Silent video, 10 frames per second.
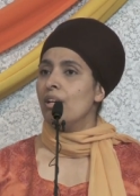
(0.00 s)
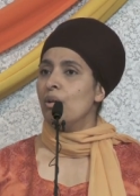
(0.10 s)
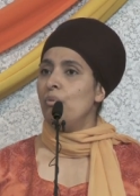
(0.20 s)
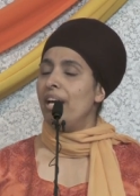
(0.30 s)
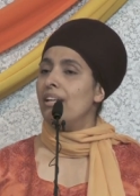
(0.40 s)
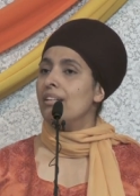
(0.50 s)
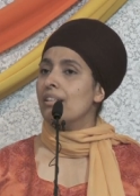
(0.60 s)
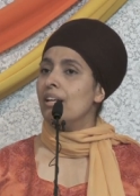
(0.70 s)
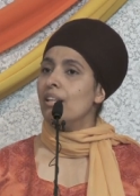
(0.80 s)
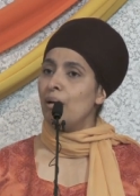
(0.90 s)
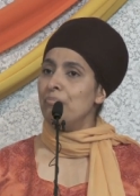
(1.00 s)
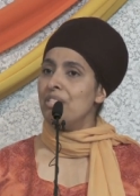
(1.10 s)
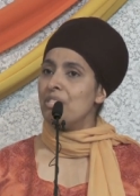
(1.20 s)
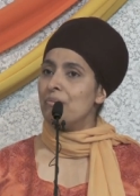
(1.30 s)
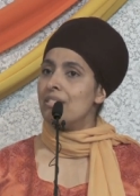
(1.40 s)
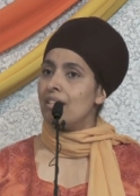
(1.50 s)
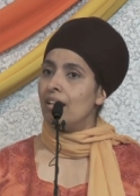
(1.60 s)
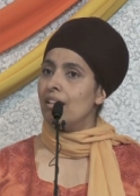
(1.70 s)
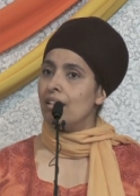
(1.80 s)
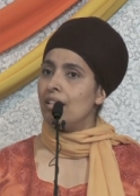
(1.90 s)
When Columbus was
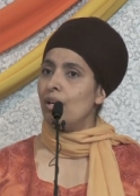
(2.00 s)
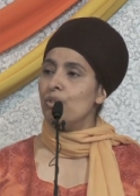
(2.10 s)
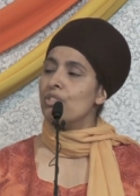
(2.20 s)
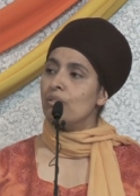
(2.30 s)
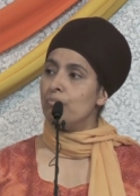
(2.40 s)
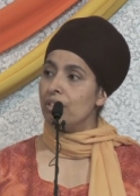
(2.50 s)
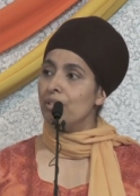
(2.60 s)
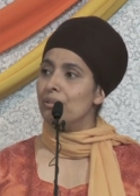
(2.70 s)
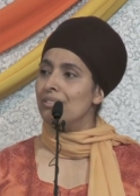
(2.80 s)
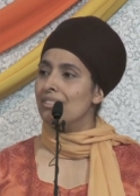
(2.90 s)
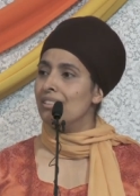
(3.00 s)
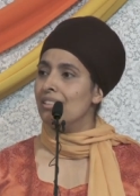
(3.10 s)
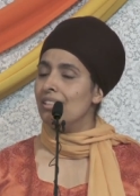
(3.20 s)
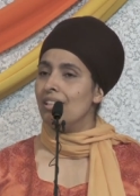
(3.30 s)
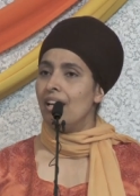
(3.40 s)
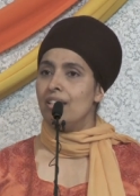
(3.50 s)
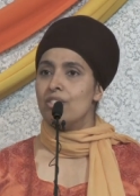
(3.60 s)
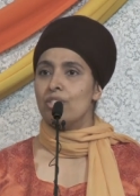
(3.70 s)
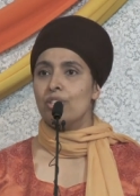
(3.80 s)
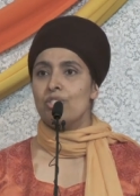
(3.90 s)
sailing the ocean blue in
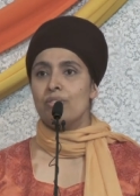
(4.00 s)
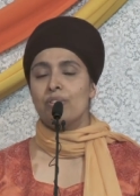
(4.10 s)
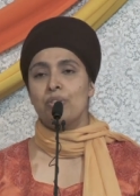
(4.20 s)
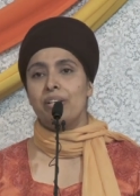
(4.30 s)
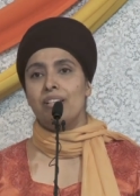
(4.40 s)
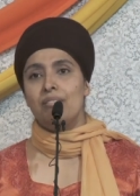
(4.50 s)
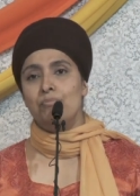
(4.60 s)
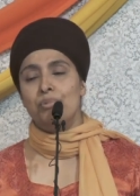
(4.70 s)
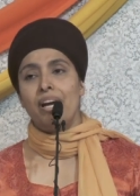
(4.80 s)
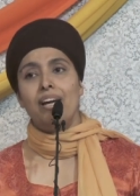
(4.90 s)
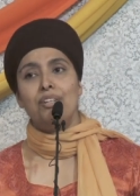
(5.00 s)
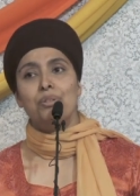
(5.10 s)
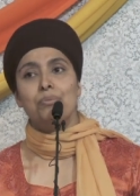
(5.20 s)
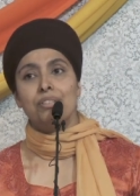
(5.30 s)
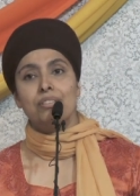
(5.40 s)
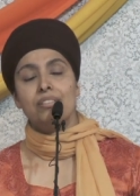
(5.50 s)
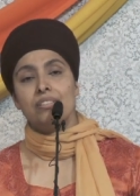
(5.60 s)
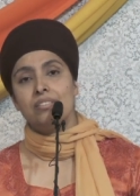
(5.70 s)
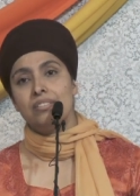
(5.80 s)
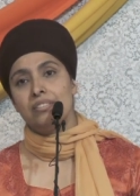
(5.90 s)
search of a great brand new world.